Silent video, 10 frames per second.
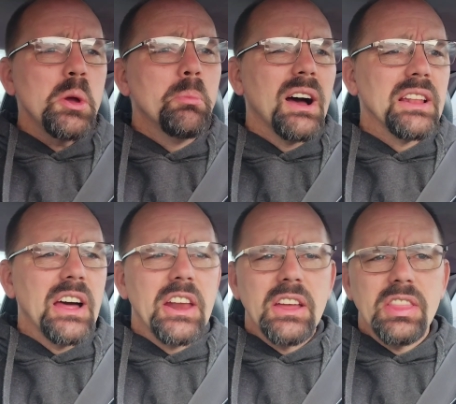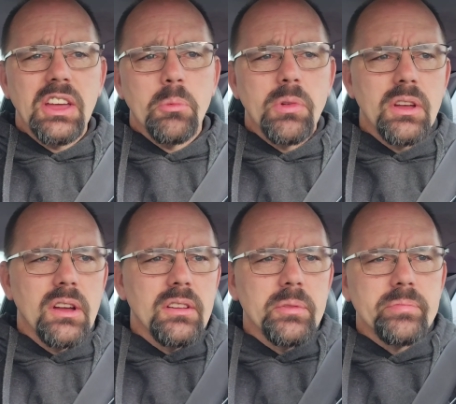by letting them
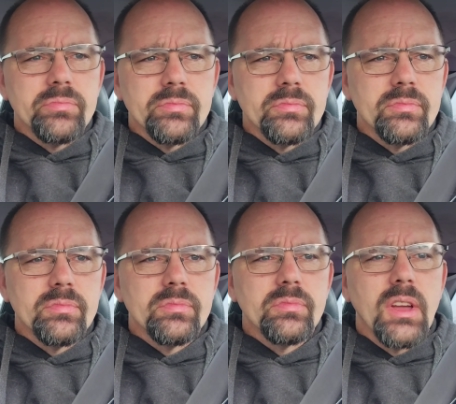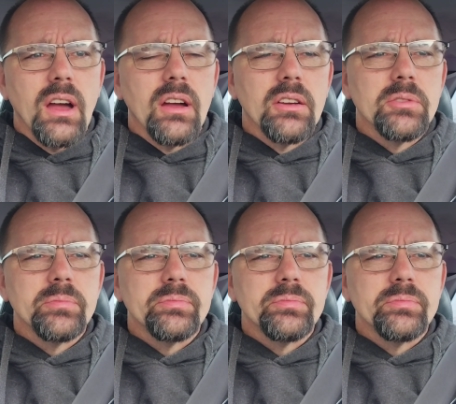uh,